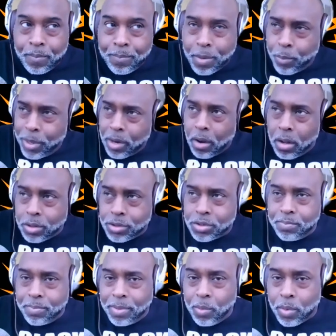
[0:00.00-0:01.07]
but we all
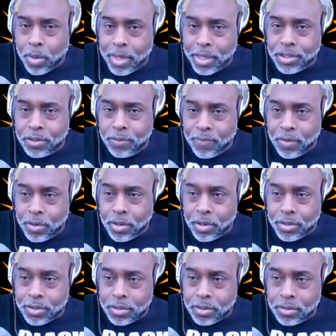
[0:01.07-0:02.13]
should be one issue
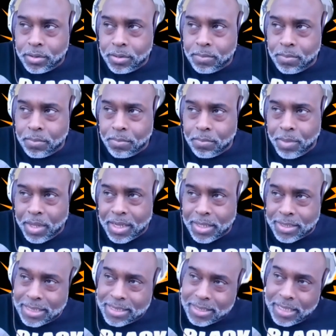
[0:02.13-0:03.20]
voters
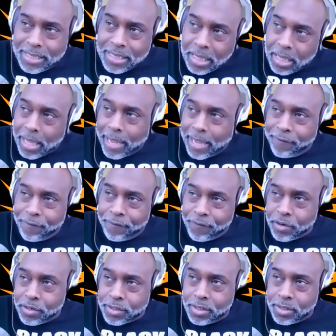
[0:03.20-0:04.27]
because it's life
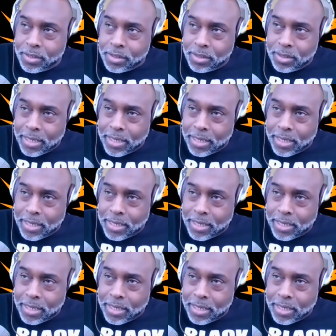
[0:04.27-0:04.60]
versus